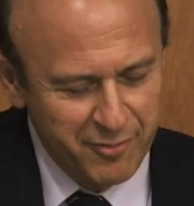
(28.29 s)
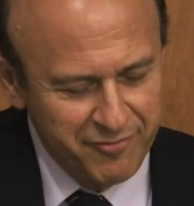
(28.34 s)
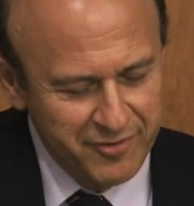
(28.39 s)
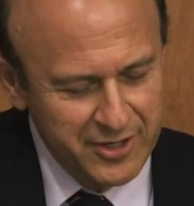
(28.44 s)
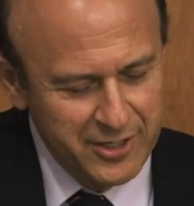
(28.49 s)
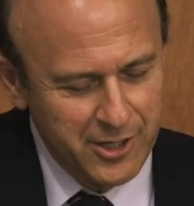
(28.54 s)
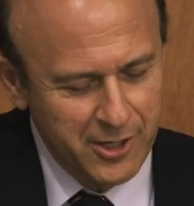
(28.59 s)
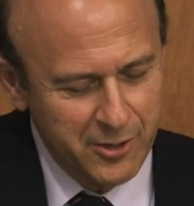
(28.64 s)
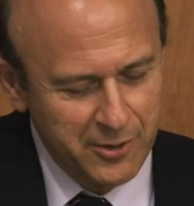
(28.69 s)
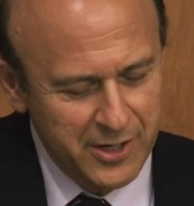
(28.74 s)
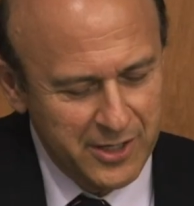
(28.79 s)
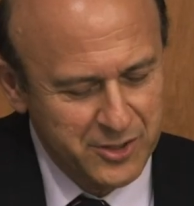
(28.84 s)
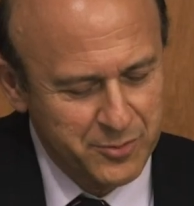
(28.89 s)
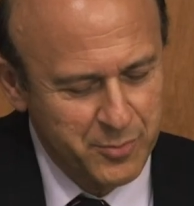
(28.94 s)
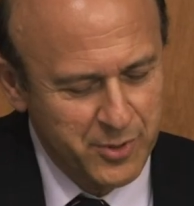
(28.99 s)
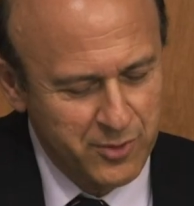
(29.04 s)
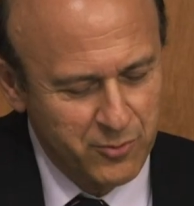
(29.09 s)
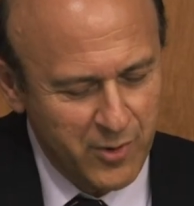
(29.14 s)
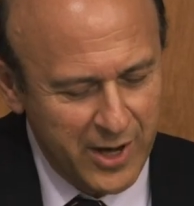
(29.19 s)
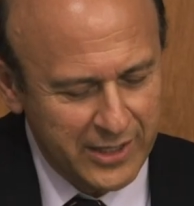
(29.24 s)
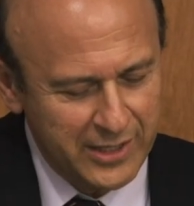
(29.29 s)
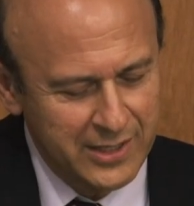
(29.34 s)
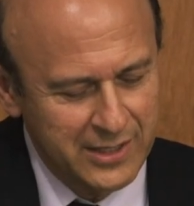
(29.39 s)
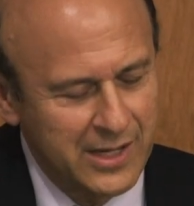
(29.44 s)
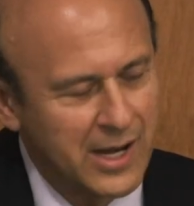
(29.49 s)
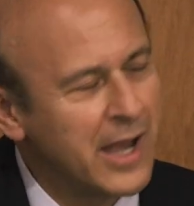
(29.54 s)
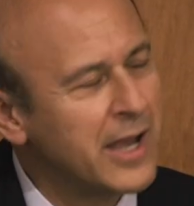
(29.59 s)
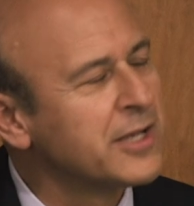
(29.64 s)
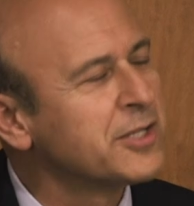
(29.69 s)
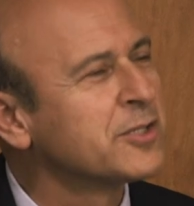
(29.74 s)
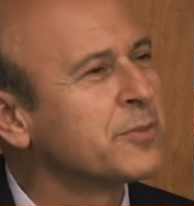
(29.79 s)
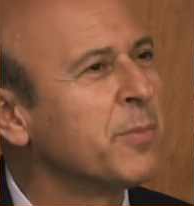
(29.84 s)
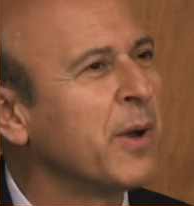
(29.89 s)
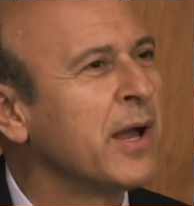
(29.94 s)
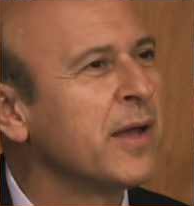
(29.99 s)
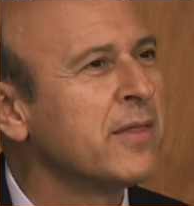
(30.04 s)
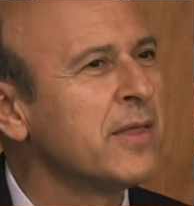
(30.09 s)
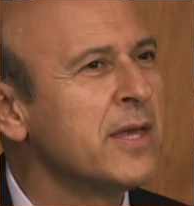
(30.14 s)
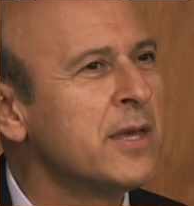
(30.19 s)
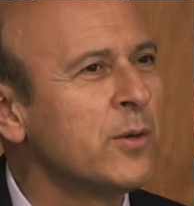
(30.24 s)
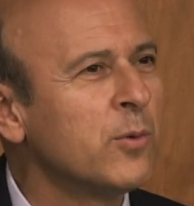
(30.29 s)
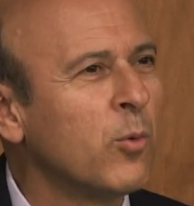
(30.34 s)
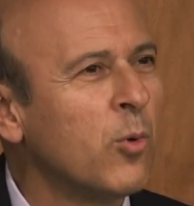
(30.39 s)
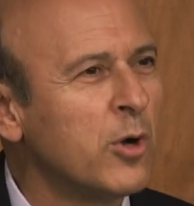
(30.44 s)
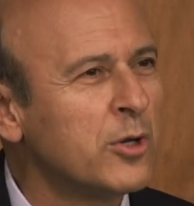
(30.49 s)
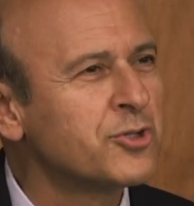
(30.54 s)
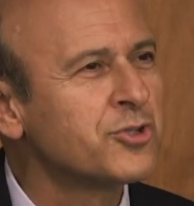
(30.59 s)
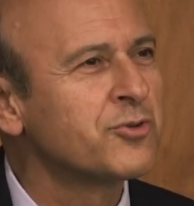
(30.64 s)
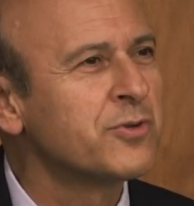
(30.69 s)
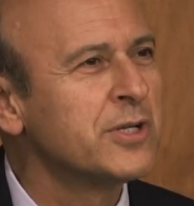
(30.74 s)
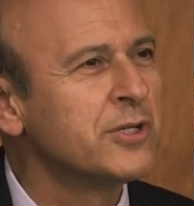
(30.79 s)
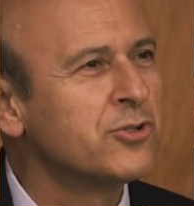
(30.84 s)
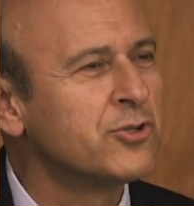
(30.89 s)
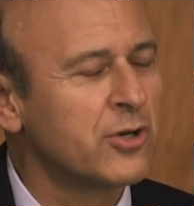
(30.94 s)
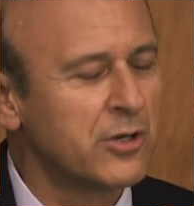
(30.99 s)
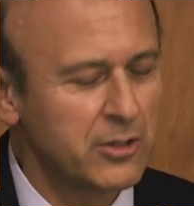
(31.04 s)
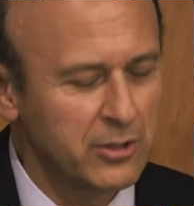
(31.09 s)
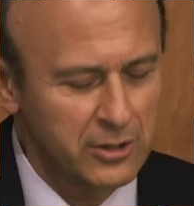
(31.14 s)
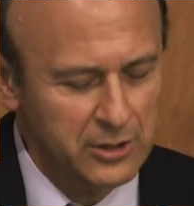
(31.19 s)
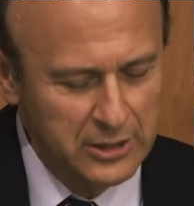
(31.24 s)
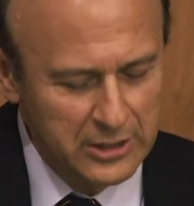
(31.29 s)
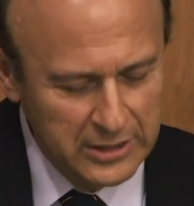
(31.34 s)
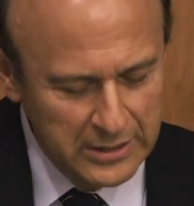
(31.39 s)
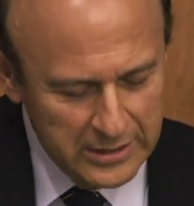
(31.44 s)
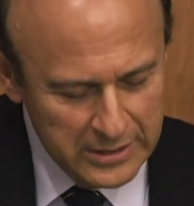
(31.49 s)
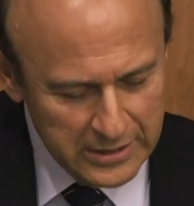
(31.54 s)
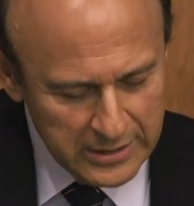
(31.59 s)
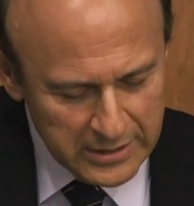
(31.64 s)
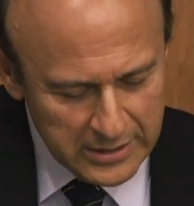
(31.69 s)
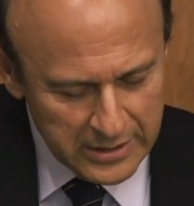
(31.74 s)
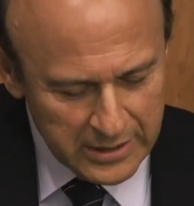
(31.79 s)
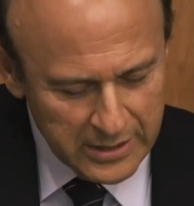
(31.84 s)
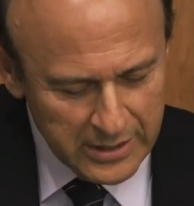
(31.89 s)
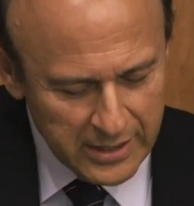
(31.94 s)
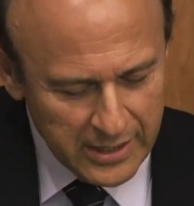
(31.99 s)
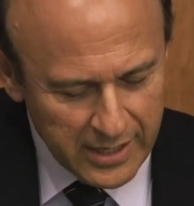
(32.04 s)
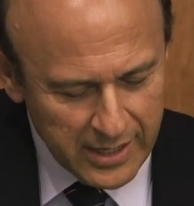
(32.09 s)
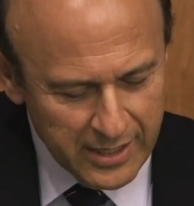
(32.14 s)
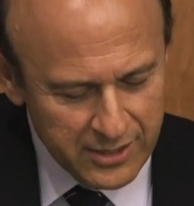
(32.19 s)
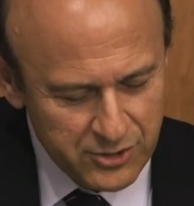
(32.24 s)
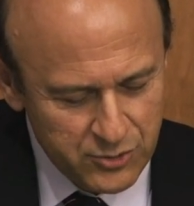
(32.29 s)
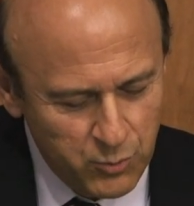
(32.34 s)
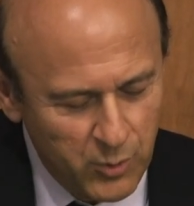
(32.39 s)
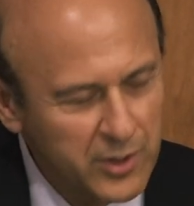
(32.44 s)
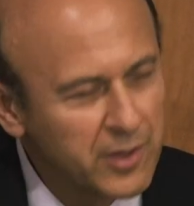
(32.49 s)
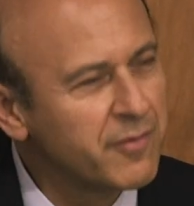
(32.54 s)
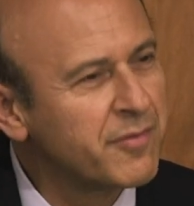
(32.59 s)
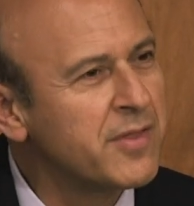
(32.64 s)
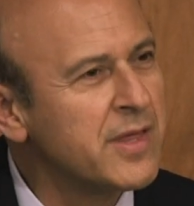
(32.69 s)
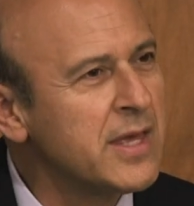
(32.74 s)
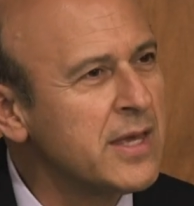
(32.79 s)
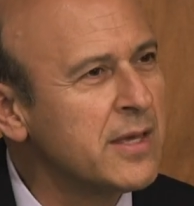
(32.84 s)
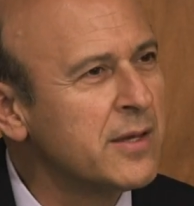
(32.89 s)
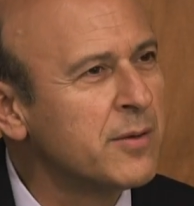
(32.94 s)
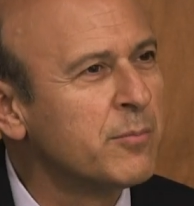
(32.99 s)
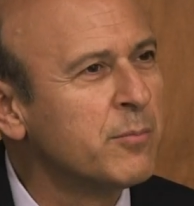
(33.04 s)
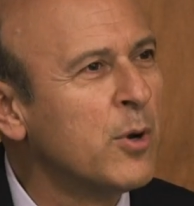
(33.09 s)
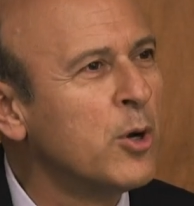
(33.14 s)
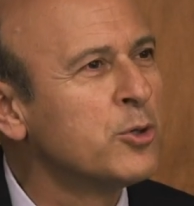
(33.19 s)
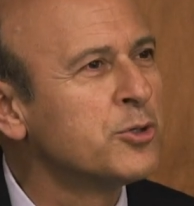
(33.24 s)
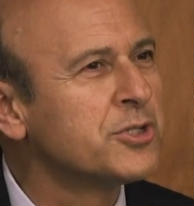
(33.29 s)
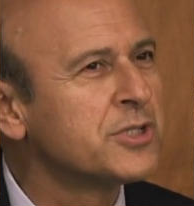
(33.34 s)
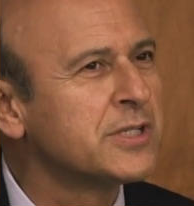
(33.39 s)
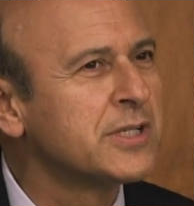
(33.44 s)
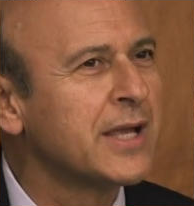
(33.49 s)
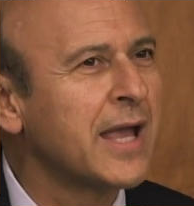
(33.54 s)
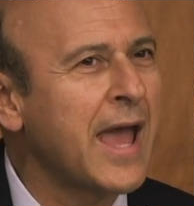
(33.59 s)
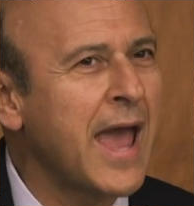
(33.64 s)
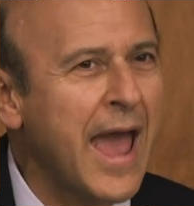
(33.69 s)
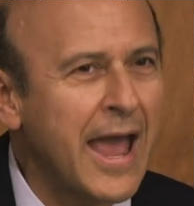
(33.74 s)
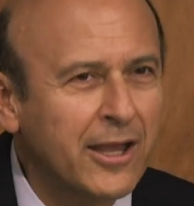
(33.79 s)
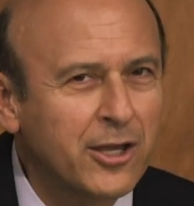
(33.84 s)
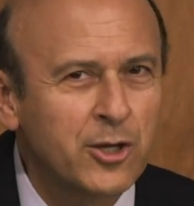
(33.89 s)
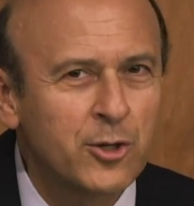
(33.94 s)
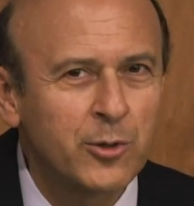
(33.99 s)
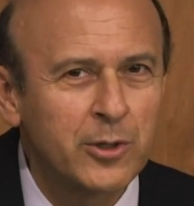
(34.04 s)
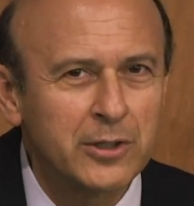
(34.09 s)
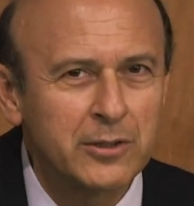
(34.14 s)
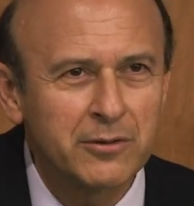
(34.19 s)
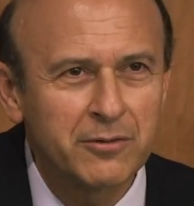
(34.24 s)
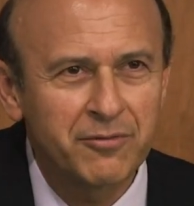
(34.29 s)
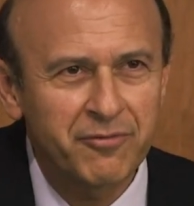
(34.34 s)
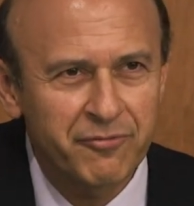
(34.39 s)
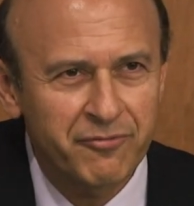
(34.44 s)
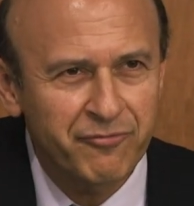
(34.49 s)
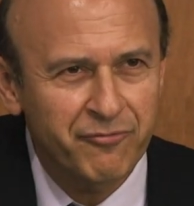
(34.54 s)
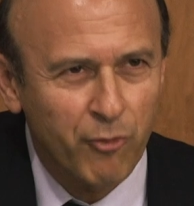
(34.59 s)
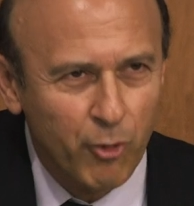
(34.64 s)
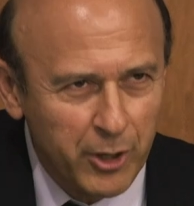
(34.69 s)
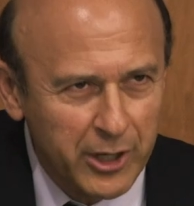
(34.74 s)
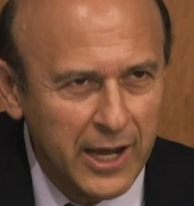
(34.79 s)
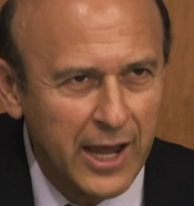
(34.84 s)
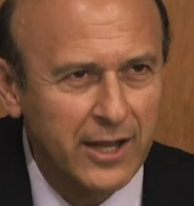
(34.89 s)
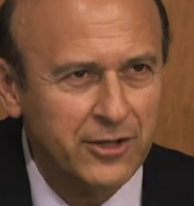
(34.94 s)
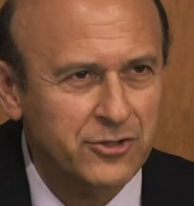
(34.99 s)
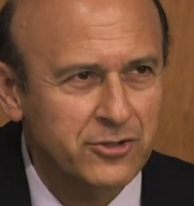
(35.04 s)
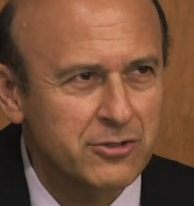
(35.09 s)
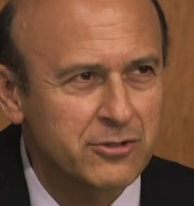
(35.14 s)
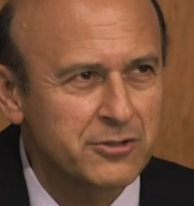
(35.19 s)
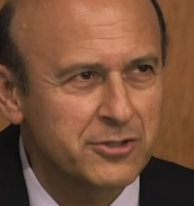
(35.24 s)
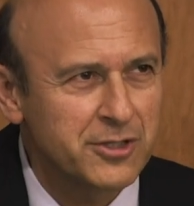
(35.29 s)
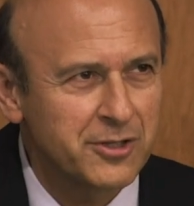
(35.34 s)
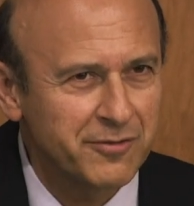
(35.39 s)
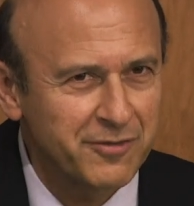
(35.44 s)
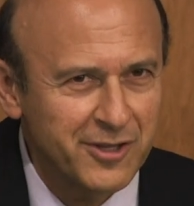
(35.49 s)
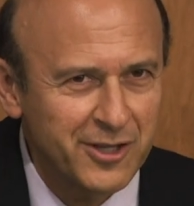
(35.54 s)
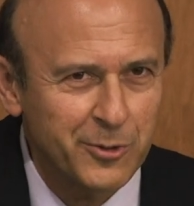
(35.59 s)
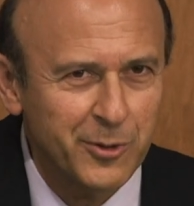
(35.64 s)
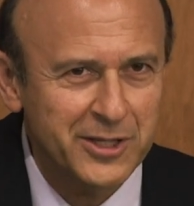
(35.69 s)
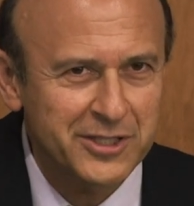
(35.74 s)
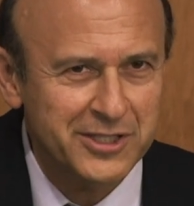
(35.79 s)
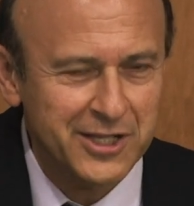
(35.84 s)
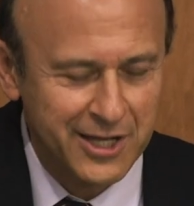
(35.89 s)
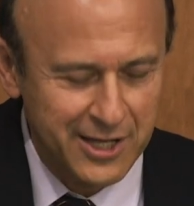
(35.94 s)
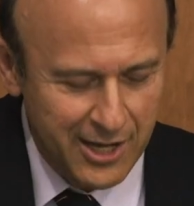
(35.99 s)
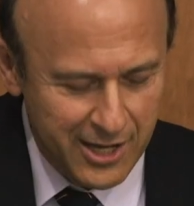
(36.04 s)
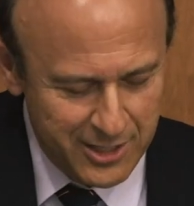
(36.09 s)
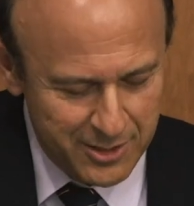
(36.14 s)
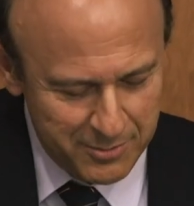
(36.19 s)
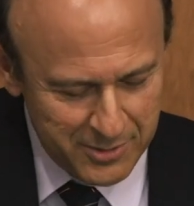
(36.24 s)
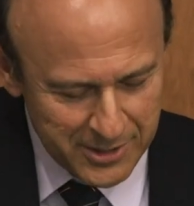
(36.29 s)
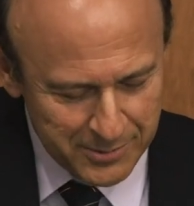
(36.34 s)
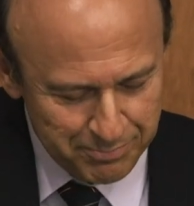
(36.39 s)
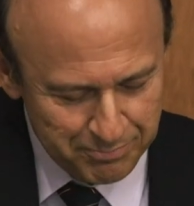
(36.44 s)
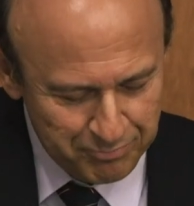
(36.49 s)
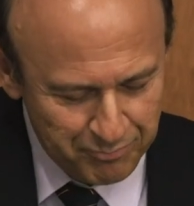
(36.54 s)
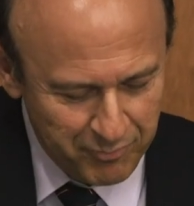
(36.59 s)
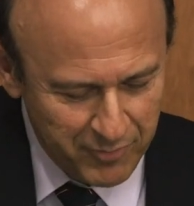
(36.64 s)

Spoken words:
Bovino has been recognized by the Wall Street Journal as one of the most accurate forecasters of the U.S. economy.